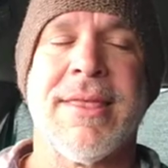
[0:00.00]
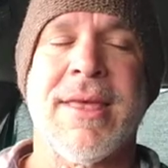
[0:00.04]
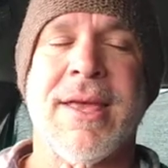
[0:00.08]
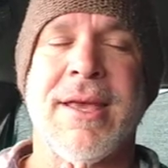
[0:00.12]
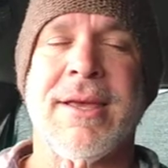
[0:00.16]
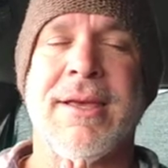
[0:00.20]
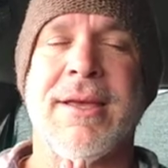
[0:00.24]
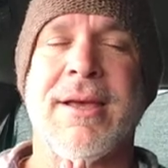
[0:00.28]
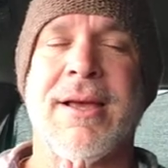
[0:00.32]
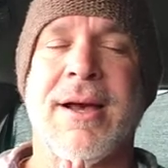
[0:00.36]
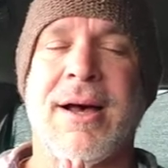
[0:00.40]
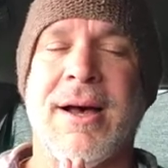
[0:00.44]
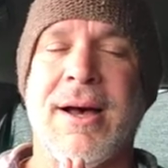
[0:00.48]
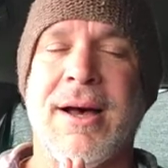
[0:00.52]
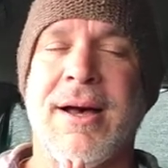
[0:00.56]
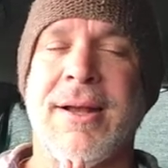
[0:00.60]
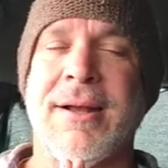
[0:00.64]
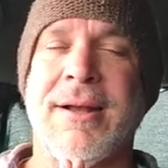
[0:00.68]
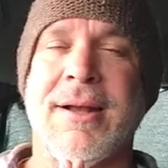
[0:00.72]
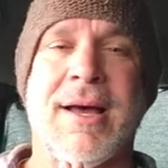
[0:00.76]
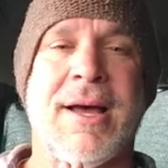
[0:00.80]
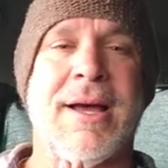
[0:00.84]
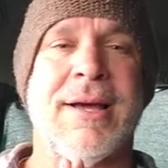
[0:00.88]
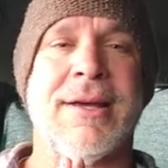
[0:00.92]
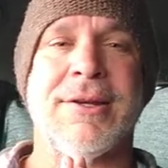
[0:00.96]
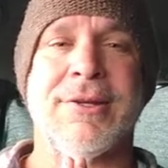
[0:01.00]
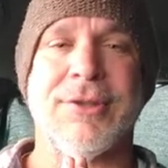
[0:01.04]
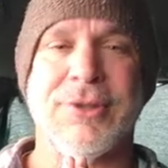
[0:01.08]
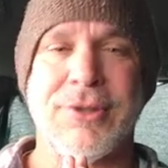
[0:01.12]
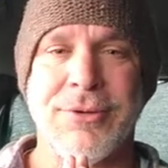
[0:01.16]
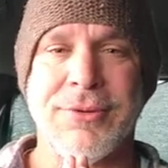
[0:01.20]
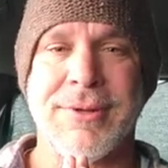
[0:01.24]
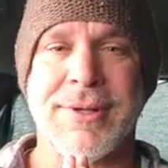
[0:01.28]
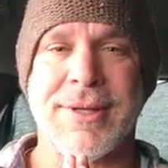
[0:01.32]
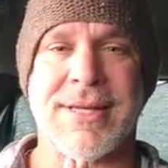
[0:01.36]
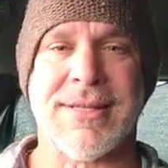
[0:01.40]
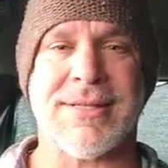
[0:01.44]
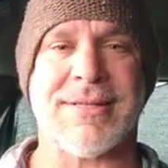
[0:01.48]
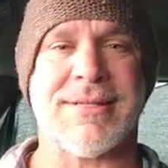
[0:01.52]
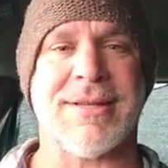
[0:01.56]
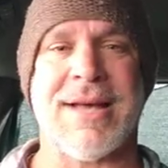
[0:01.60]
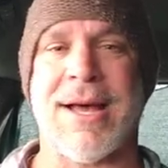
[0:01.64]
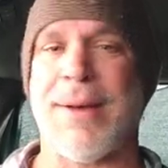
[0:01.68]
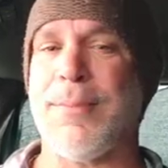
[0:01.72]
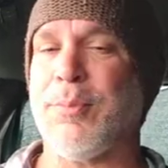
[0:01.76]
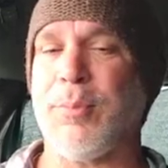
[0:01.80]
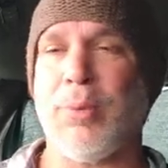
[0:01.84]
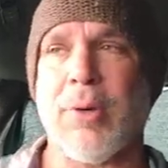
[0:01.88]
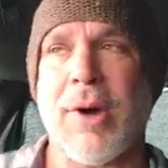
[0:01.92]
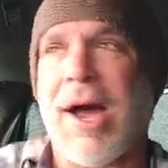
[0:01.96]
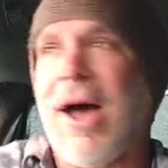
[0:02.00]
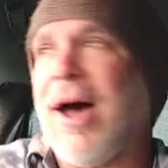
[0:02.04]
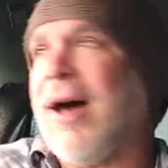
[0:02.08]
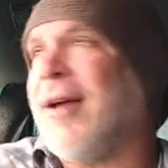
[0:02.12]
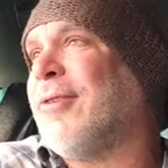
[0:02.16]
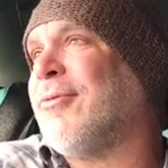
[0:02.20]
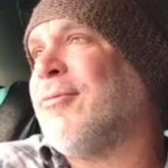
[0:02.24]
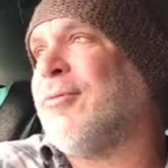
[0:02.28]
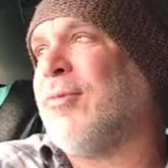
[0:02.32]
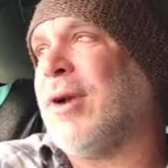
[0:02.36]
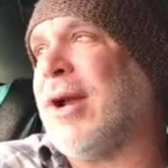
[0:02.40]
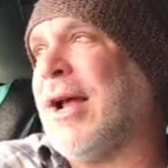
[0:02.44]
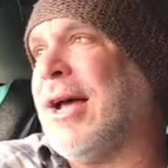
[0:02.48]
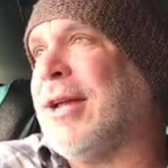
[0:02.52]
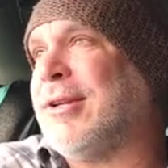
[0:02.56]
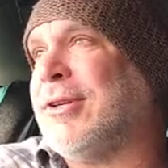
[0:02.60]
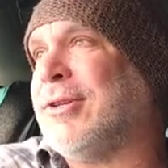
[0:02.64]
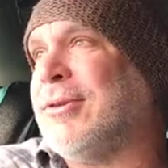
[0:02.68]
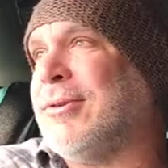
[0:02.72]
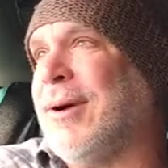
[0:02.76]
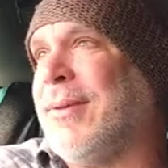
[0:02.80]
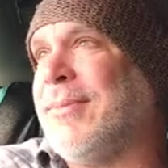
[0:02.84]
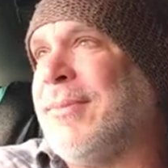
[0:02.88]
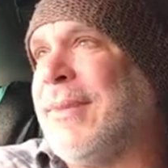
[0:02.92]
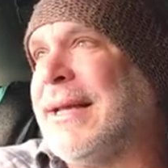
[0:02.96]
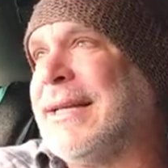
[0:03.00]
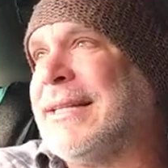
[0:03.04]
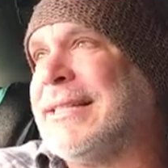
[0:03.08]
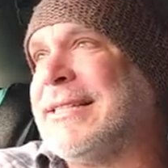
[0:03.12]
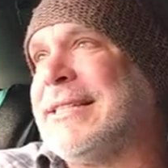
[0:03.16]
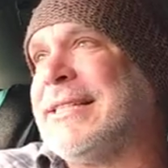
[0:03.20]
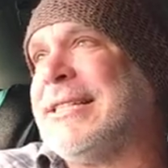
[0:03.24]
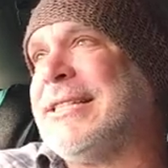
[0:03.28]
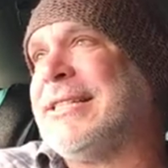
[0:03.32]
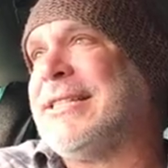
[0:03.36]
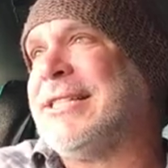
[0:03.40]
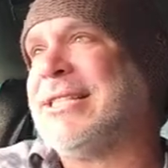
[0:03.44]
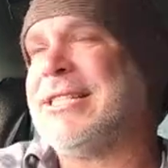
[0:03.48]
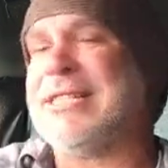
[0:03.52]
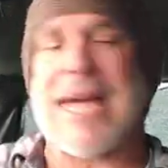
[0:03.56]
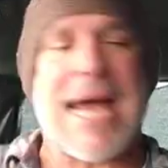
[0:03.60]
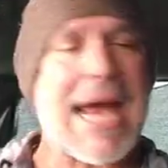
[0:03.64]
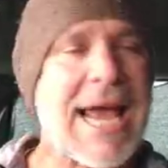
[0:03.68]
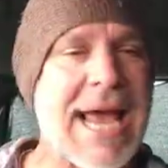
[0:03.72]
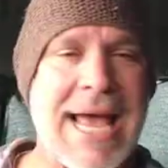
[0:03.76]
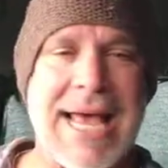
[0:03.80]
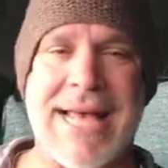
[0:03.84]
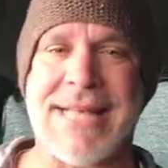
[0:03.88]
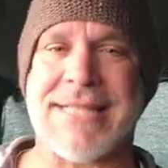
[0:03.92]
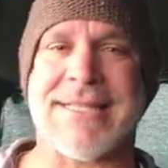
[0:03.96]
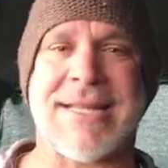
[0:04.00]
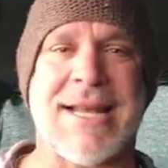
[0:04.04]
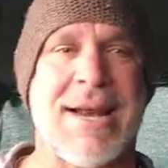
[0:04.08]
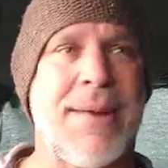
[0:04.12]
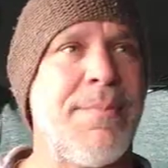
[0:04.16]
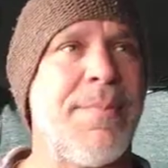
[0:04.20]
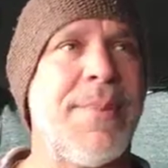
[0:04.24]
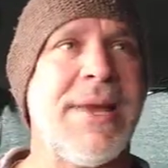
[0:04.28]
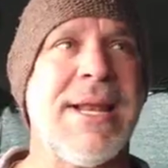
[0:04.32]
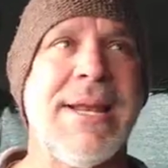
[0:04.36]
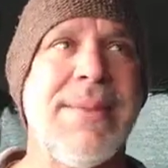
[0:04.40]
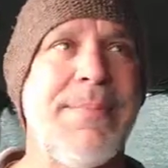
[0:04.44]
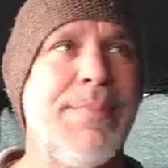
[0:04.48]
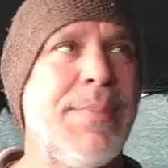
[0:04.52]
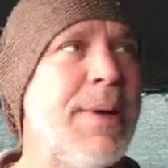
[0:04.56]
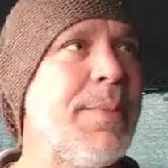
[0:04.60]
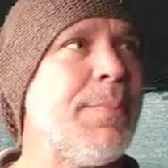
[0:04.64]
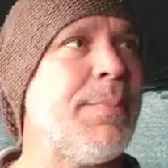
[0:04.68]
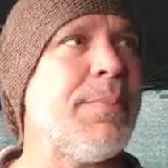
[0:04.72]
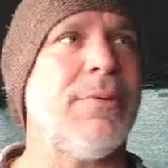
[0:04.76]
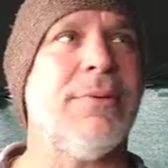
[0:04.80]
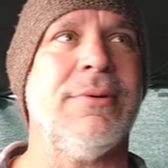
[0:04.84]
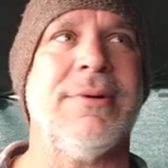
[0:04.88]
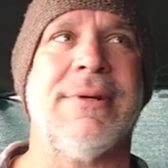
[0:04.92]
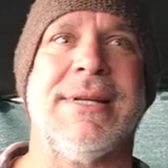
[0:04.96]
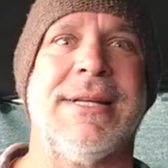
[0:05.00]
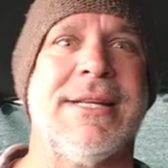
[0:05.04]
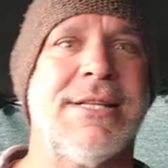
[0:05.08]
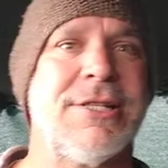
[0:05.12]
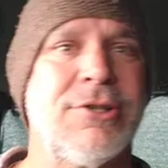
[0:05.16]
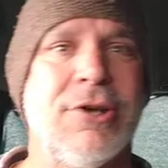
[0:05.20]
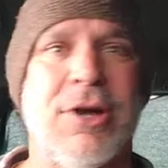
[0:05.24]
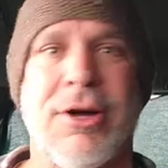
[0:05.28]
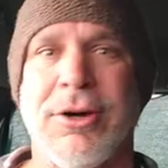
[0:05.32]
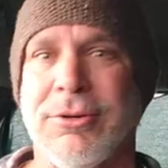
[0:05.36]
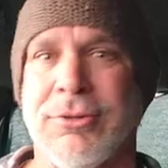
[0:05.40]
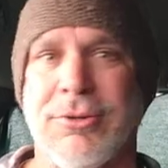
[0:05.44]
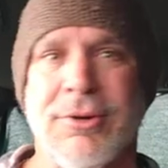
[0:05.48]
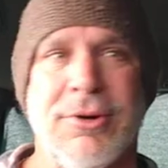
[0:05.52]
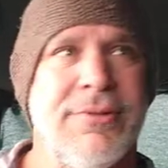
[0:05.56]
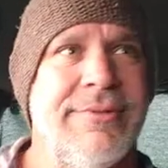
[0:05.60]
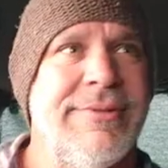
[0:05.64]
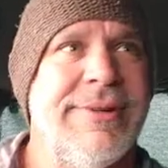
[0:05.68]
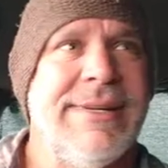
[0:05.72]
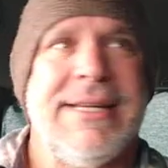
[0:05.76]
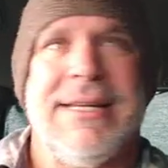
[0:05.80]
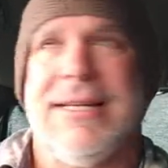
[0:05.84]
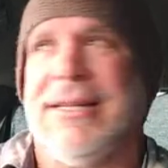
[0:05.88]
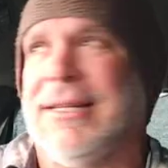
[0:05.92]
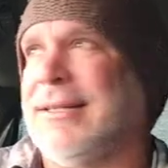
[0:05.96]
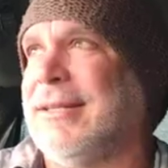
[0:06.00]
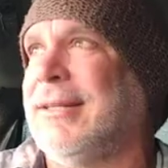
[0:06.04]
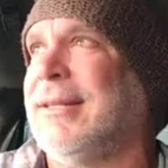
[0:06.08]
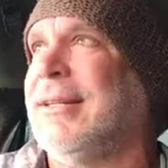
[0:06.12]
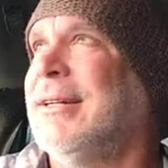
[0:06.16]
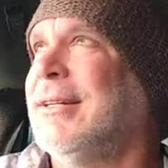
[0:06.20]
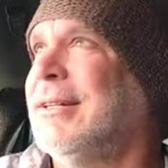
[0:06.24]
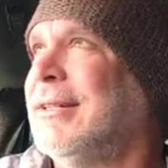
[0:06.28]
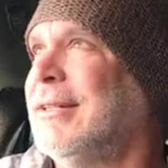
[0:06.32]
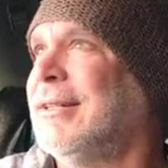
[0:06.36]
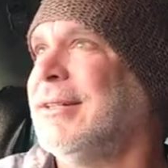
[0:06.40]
Thank God I can do this. I'm proud of what I do. I'm like jazz. And I'm meeting people. And it's all groovy. And